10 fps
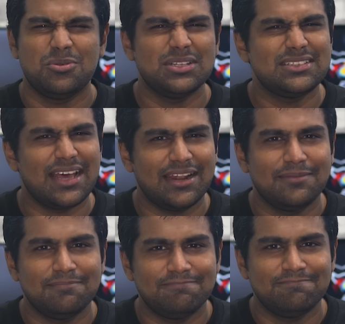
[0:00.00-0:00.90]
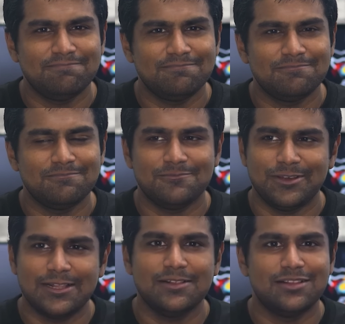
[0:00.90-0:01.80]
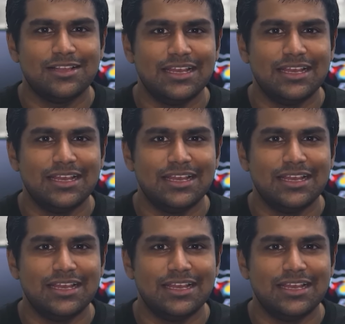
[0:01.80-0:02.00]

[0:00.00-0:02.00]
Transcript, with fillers: What's that? Well,